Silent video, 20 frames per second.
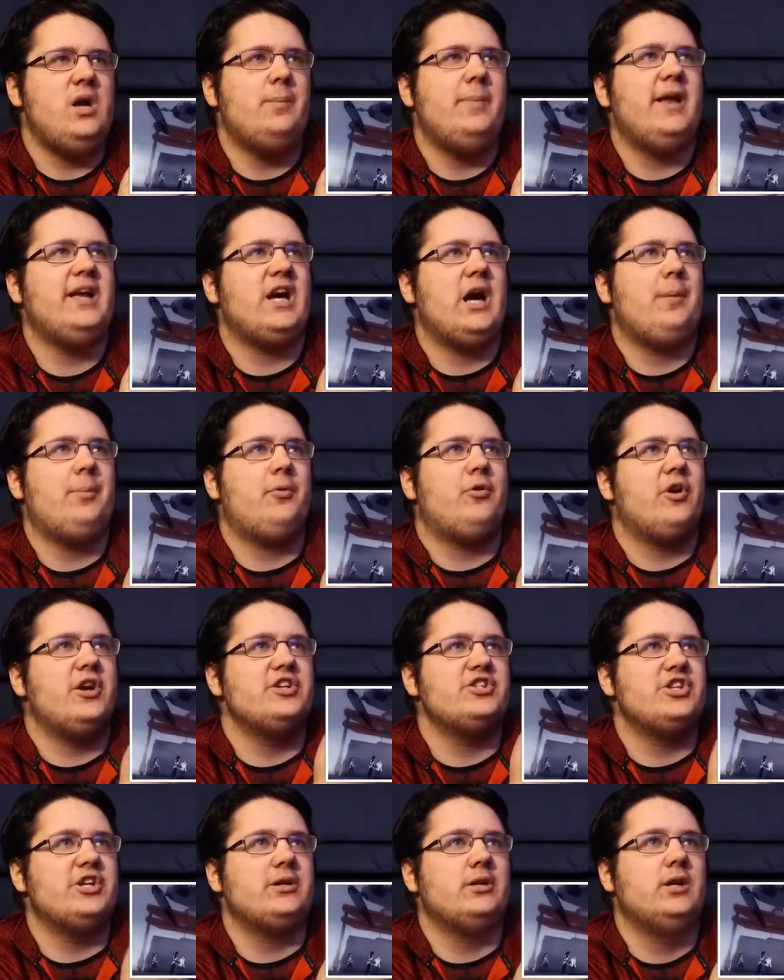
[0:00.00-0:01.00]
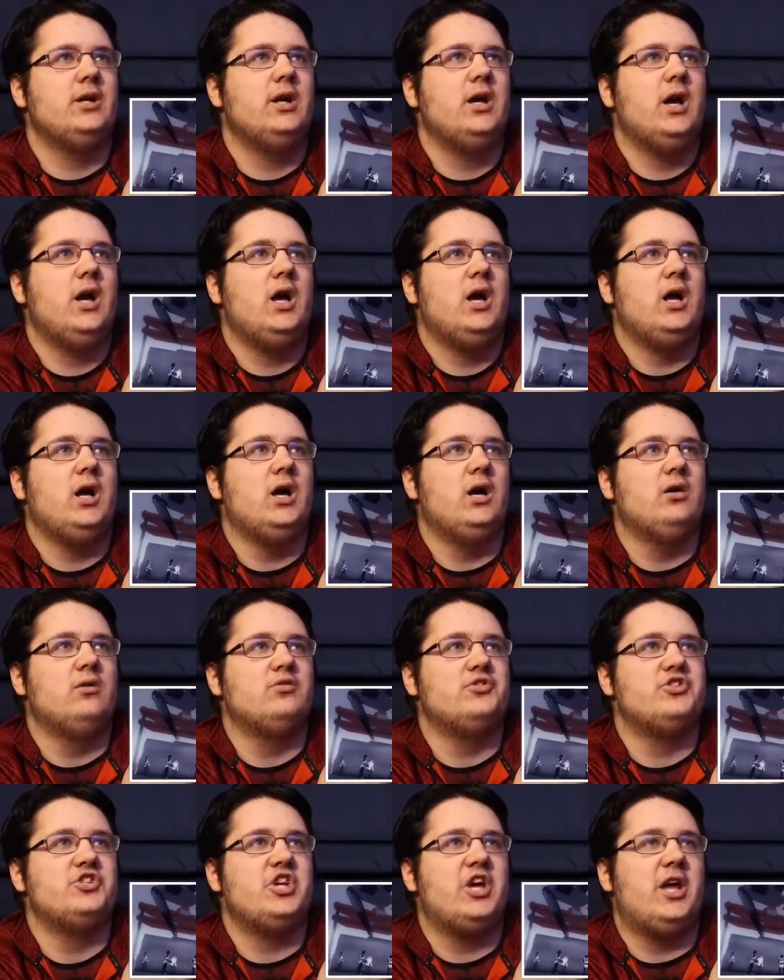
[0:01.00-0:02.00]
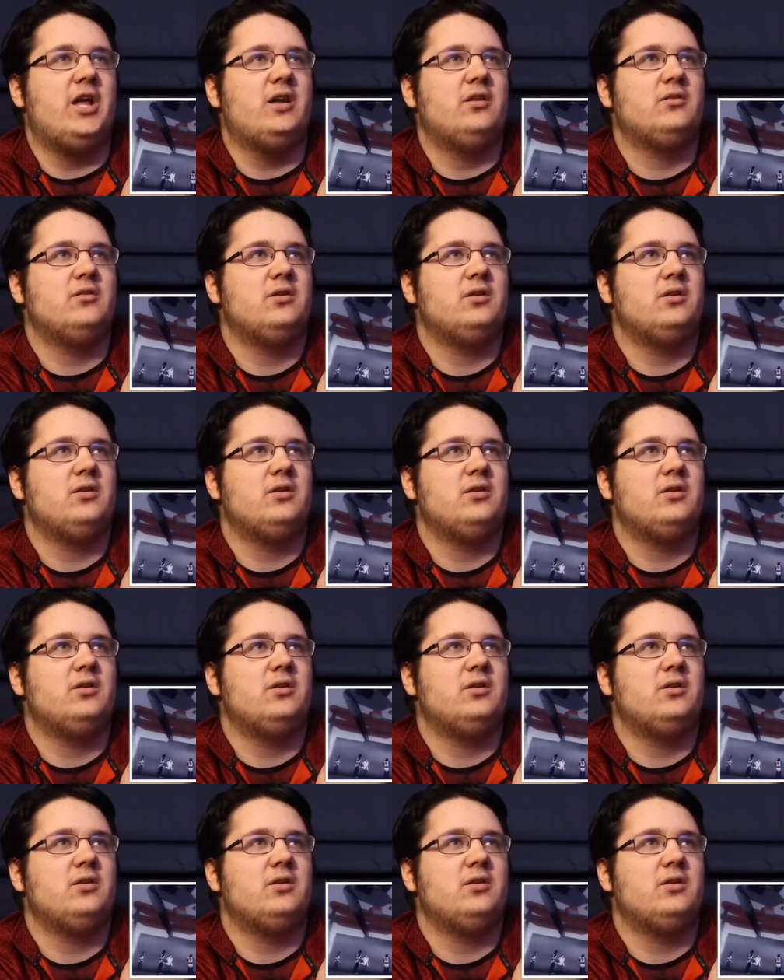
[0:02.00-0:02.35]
A big operation. Oh, shit.